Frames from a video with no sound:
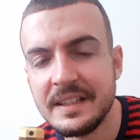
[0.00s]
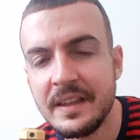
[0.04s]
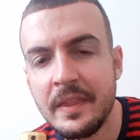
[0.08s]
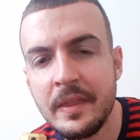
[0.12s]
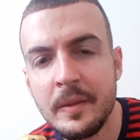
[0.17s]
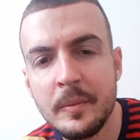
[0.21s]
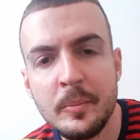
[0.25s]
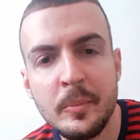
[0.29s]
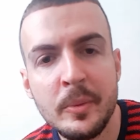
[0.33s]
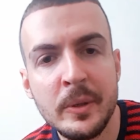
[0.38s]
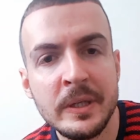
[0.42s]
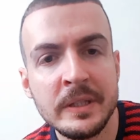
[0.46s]
the
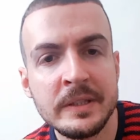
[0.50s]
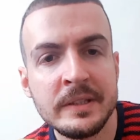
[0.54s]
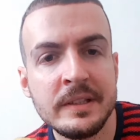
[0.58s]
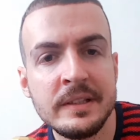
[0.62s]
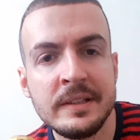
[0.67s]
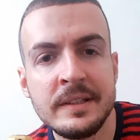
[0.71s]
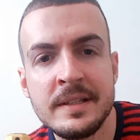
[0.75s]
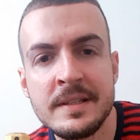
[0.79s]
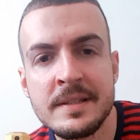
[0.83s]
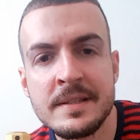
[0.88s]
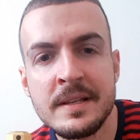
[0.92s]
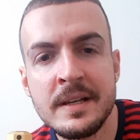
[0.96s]
bottle
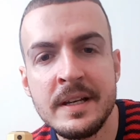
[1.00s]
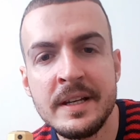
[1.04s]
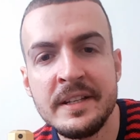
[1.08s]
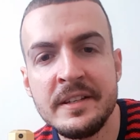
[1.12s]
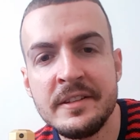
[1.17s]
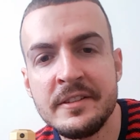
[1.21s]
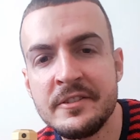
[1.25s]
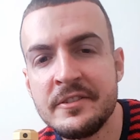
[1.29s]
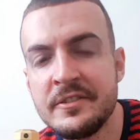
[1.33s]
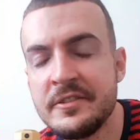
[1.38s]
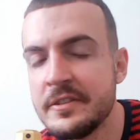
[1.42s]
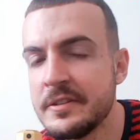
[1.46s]
design
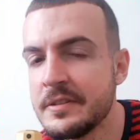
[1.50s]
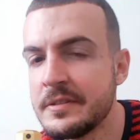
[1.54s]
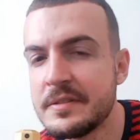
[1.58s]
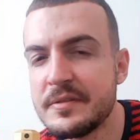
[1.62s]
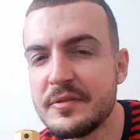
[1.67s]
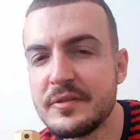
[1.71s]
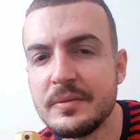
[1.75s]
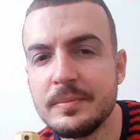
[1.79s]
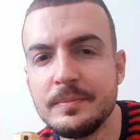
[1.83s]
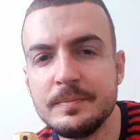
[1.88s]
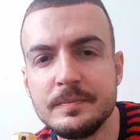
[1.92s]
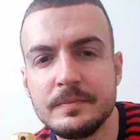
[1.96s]
is just
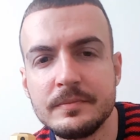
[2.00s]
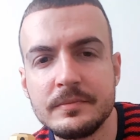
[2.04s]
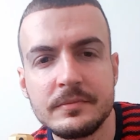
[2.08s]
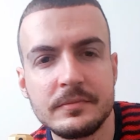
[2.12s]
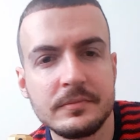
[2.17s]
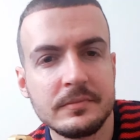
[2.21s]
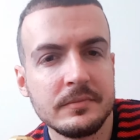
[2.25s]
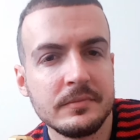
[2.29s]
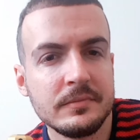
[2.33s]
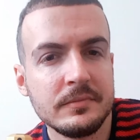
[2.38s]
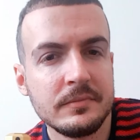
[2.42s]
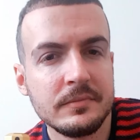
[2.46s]

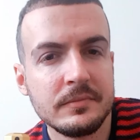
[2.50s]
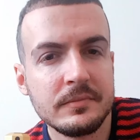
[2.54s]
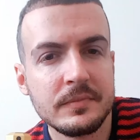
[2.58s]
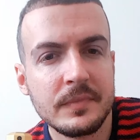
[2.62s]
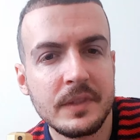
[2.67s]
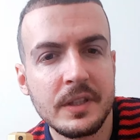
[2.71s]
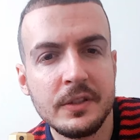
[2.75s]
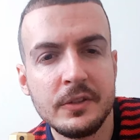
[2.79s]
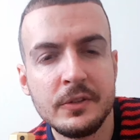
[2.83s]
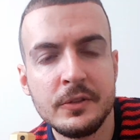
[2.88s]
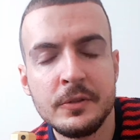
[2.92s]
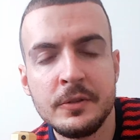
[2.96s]

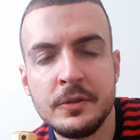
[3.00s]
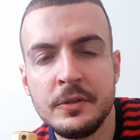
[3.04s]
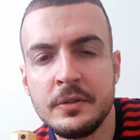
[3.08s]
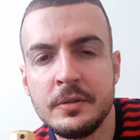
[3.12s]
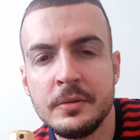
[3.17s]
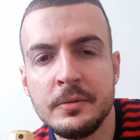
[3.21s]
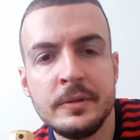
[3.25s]
to